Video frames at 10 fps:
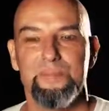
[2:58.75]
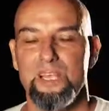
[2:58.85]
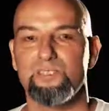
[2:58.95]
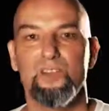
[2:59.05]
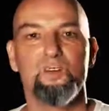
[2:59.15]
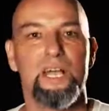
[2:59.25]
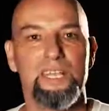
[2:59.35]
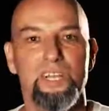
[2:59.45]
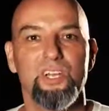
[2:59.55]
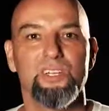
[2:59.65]
So like
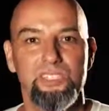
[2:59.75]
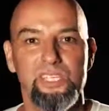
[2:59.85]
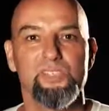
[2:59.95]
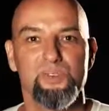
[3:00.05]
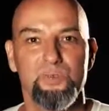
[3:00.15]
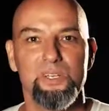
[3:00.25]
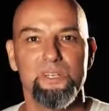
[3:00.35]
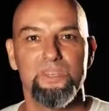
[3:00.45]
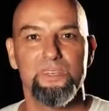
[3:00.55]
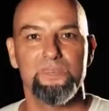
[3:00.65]
a good teacher, what
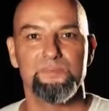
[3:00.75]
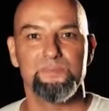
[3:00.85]
do?